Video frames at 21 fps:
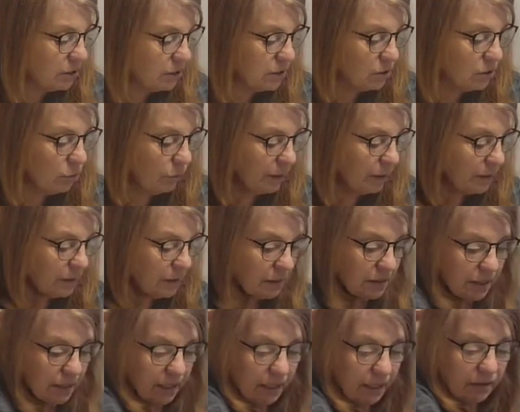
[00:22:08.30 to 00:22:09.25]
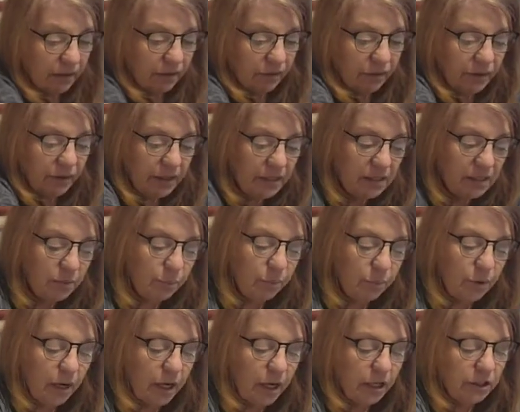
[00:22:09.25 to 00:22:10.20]
going to take this
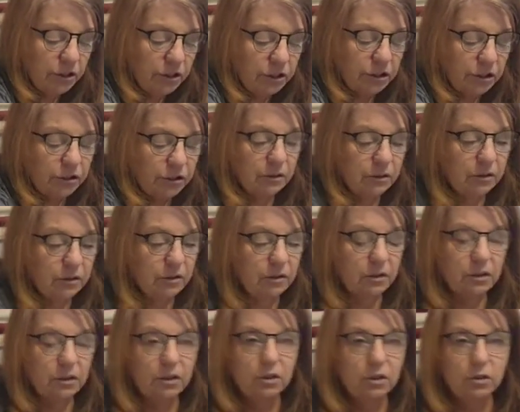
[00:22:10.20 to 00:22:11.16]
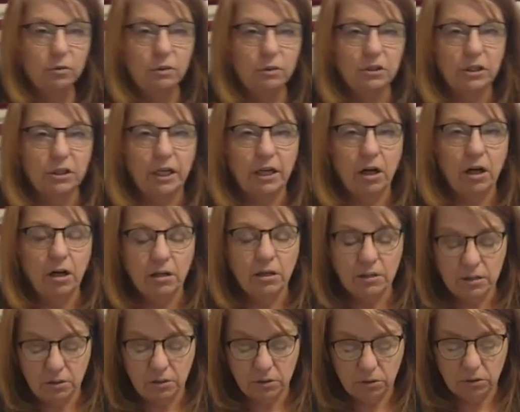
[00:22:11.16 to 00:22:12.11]
brush, which I
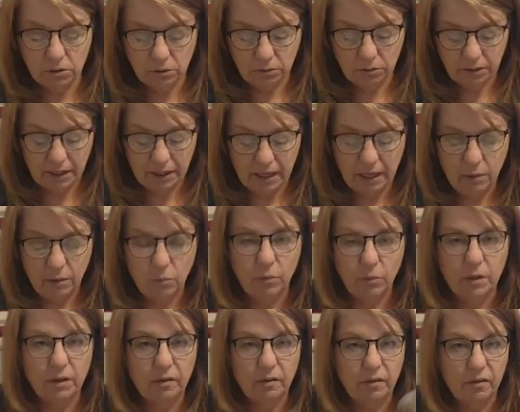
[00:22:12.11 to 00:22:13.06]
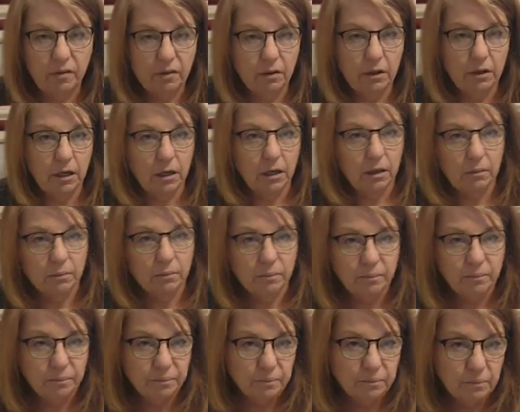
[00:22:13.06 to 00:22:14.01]
also came with
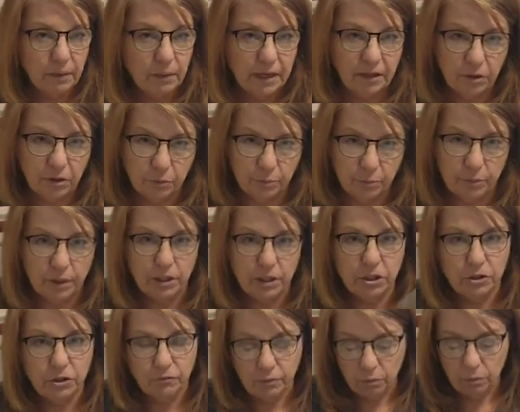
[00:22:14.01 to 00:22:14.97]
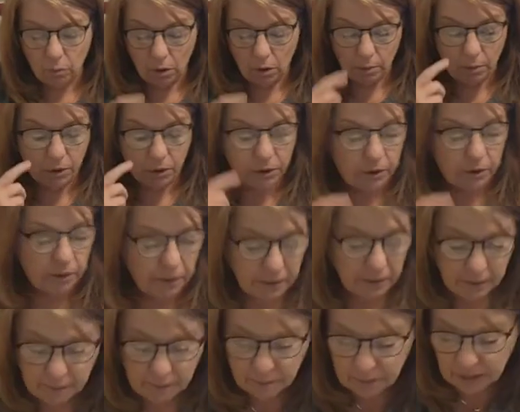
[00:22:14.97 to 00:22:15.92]
my other brush from Walmart,
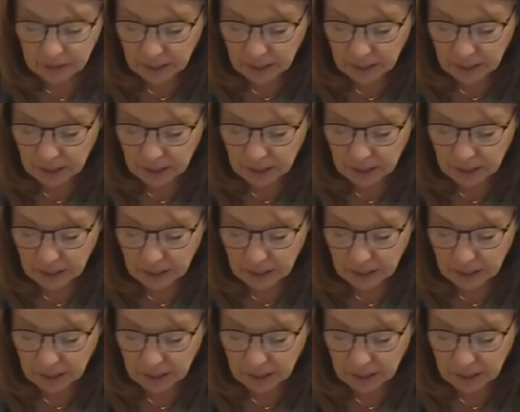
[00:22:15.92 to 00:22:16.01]
and